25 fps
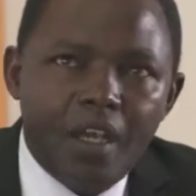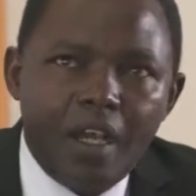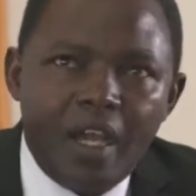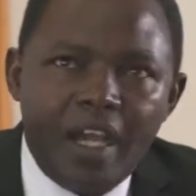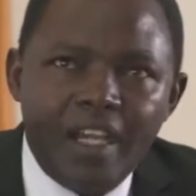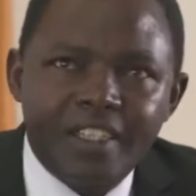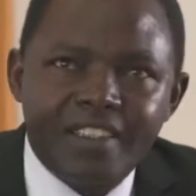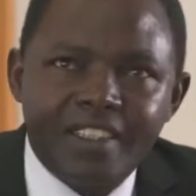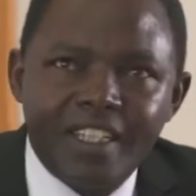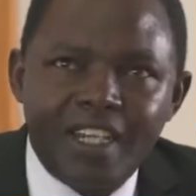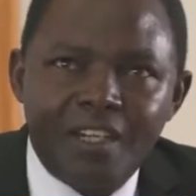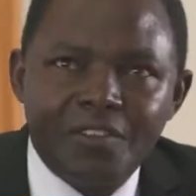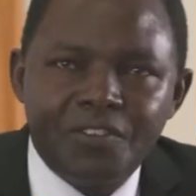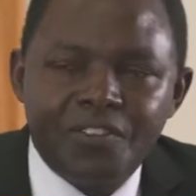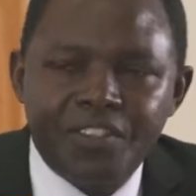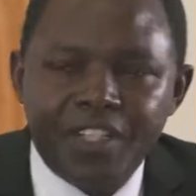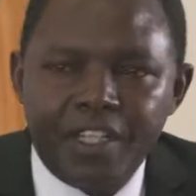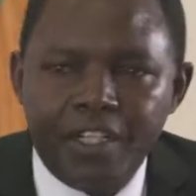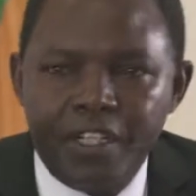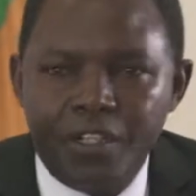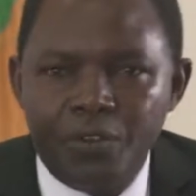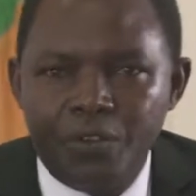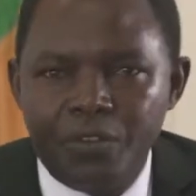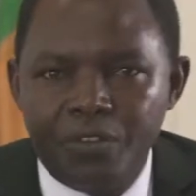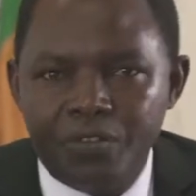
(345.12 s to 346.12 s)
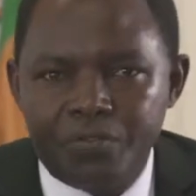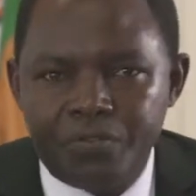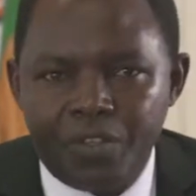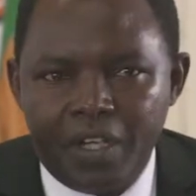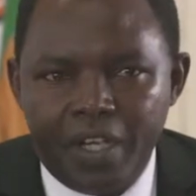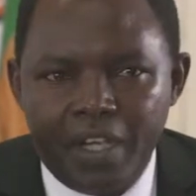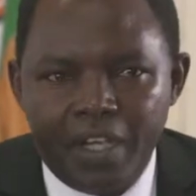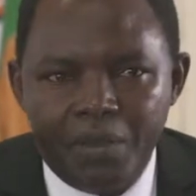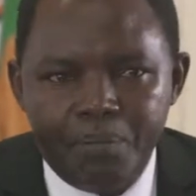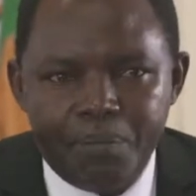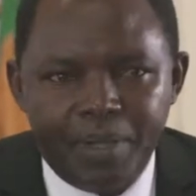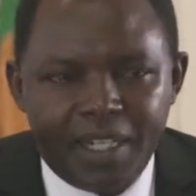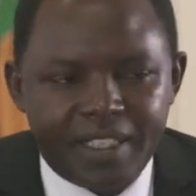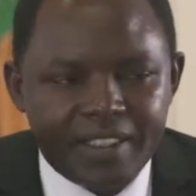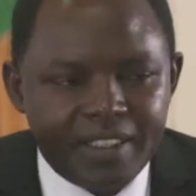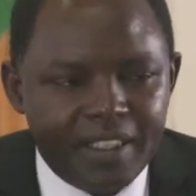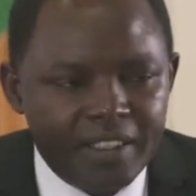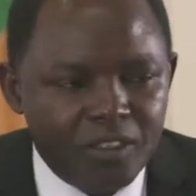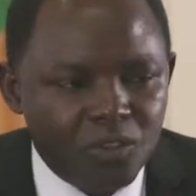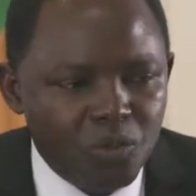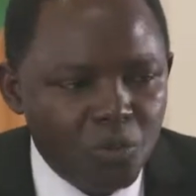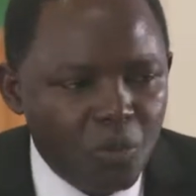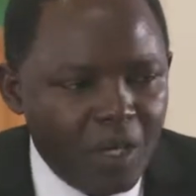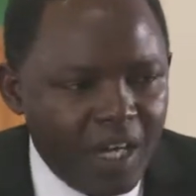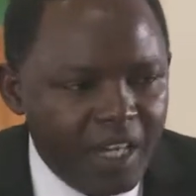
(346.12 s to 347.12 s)
As I have said, we've
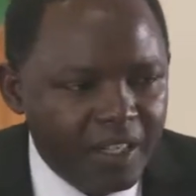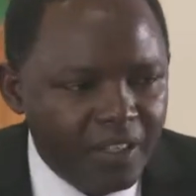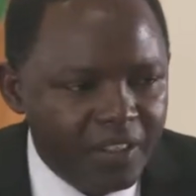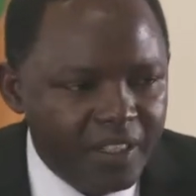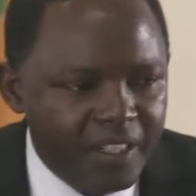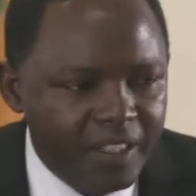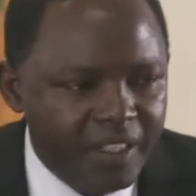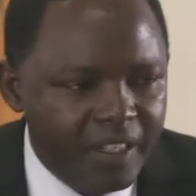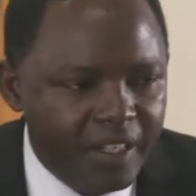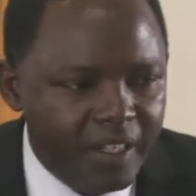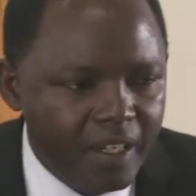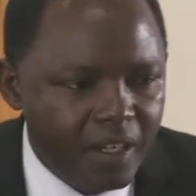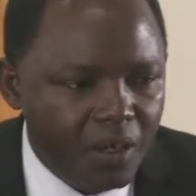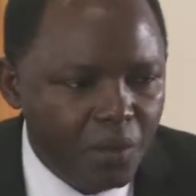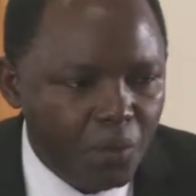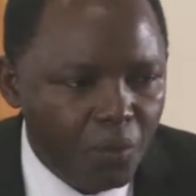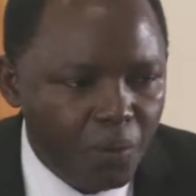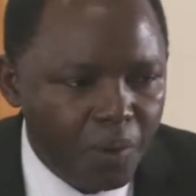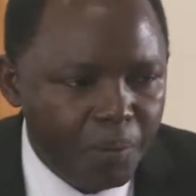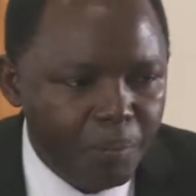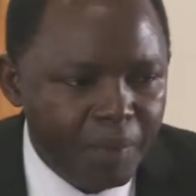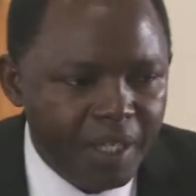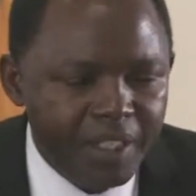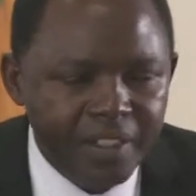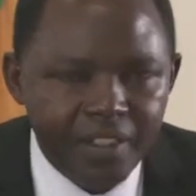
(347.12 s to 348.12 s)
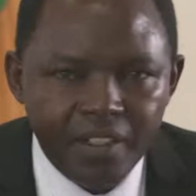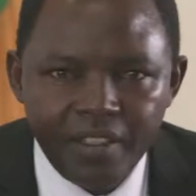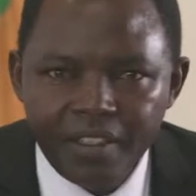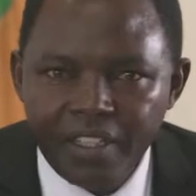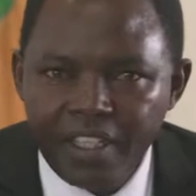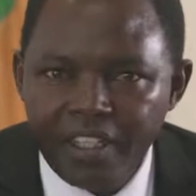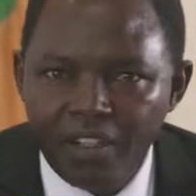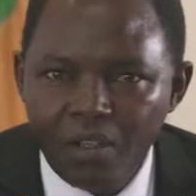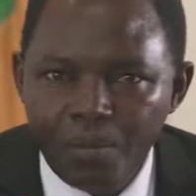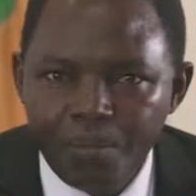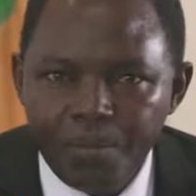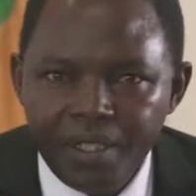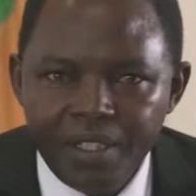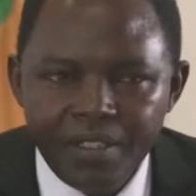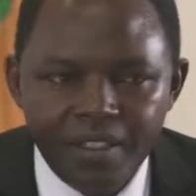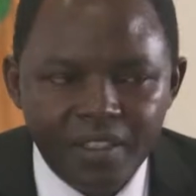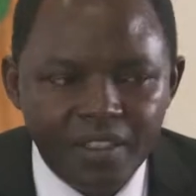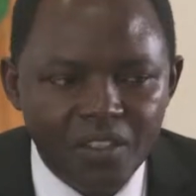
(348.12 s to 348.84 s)
impacted 200 women in Nairobi.